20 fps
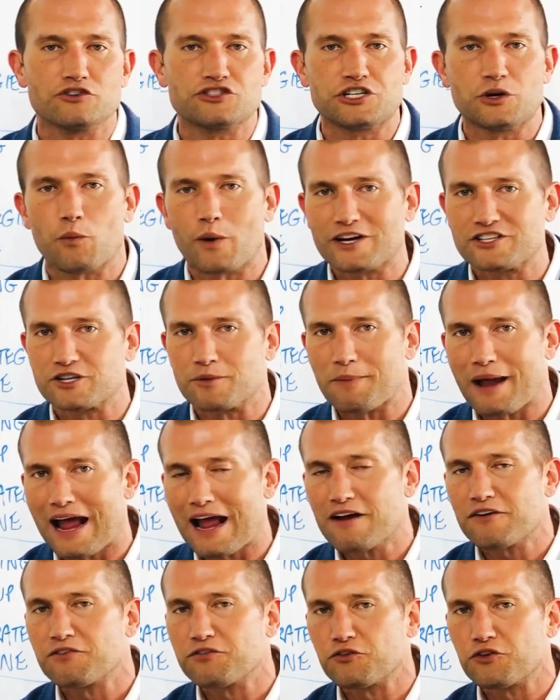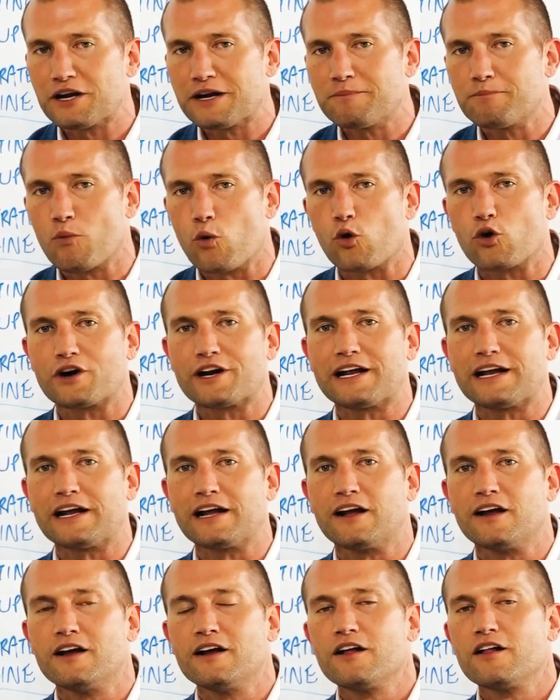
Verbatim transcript: She wakes up every morning